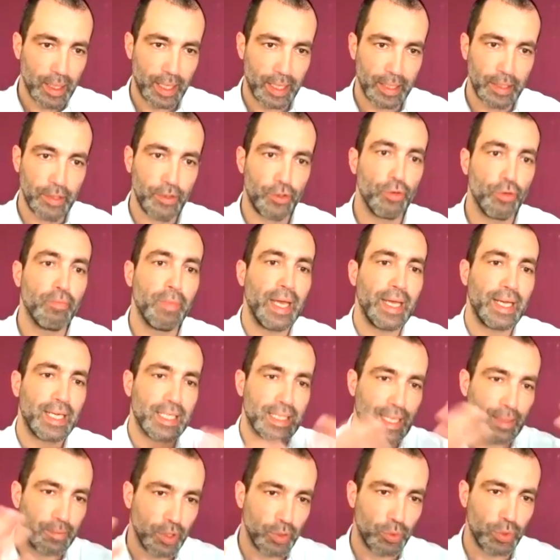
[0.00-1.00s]
and you make
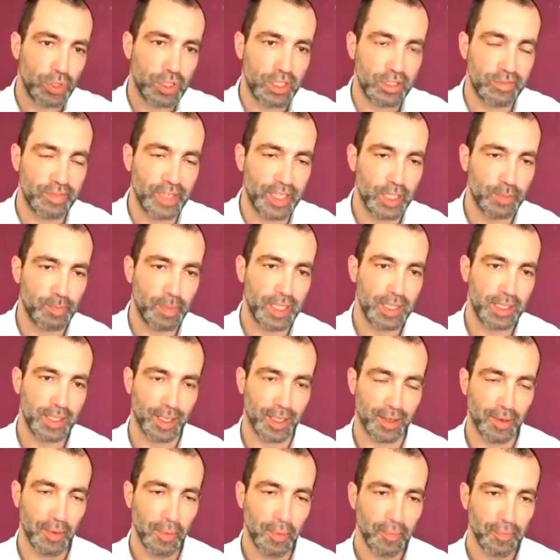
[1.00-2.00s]
something which is very
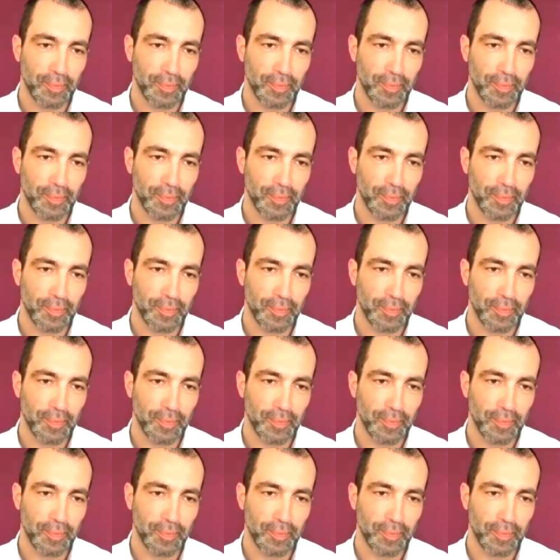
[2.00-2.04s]
special.